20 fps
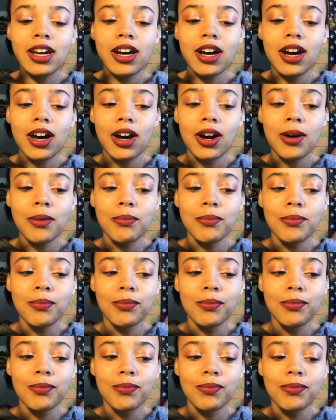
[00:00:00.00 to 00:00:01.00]

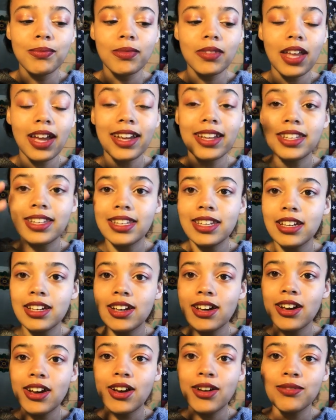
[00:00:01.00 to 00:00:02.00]

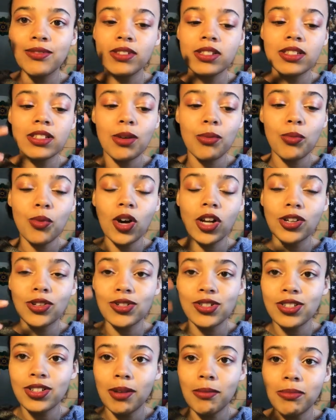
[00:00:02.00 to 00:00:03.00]
idea of someone
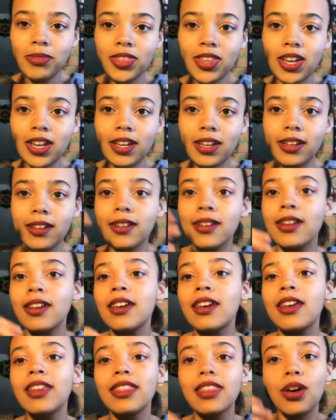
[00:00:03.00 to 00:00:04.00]
or something
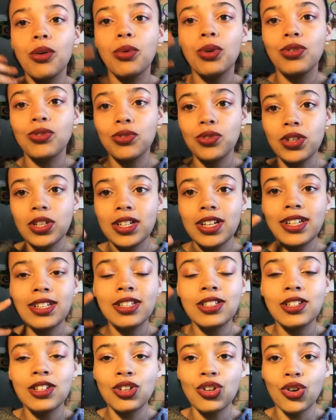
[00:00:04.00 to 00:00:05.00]
that we've
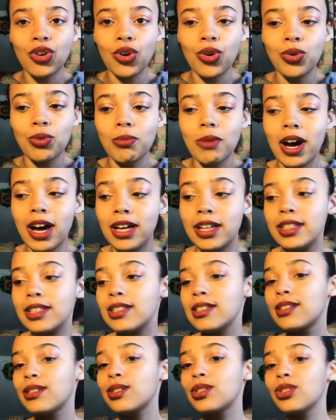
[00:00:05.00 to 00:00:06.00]
created in our own
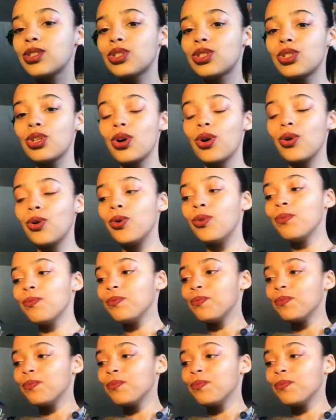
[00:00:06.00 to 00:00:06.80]
minds. So,